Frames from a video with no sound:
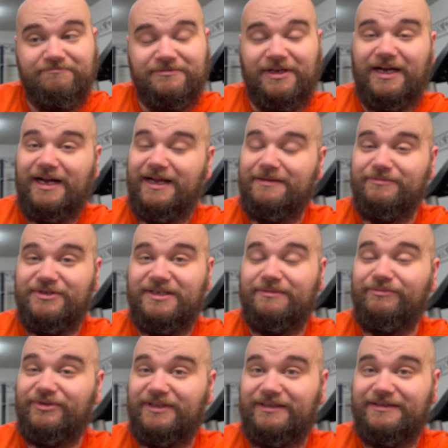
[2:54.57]
I am
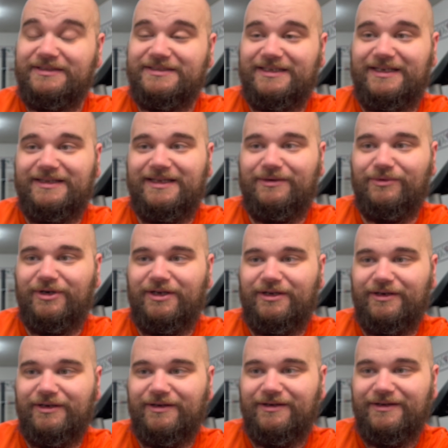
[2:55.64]
completely saying that
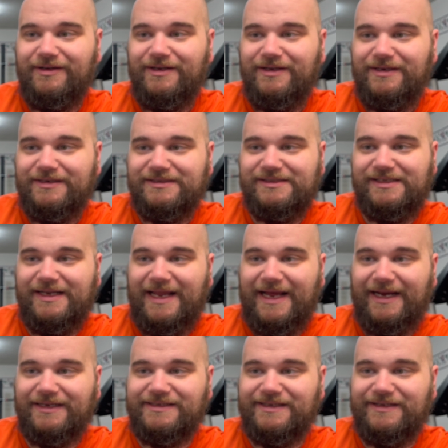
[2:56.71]
wrong,
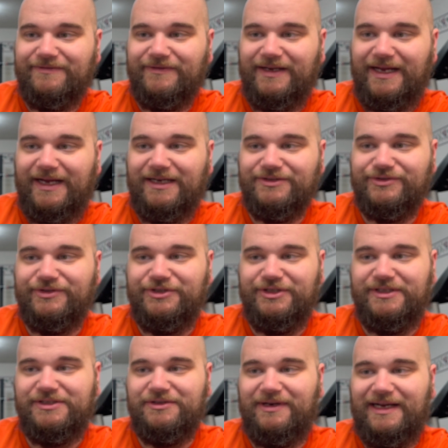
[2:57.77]
synactive, and
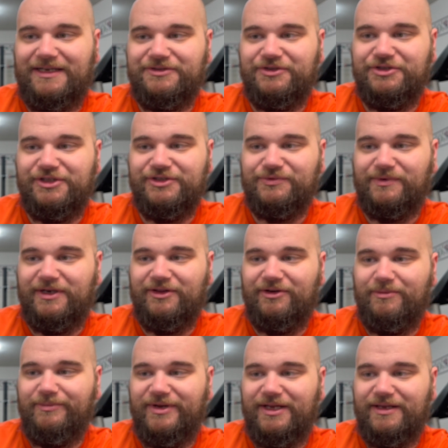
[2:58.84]
estrogen. So estrogen is one of
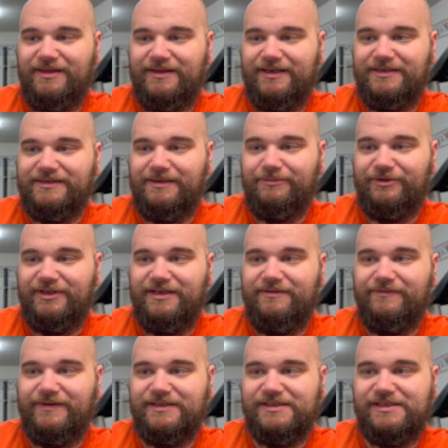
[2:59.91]
their big things. I
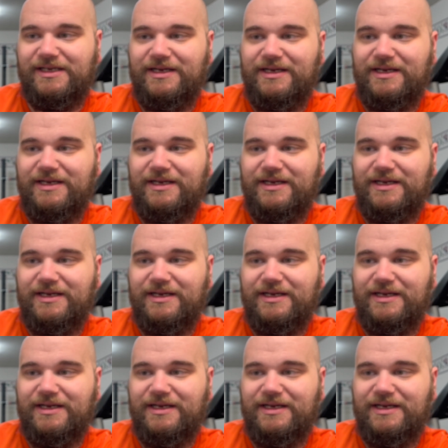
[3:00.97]
believe it's